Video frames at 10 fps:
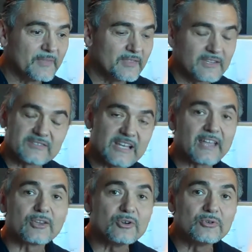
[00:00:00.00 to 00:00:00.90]
this
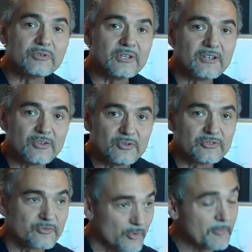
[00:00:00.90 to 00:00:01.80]
tycoon
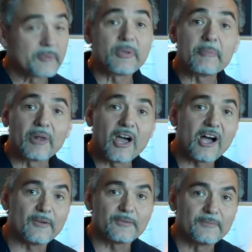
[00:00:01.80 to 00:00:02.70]
who's ripping people off.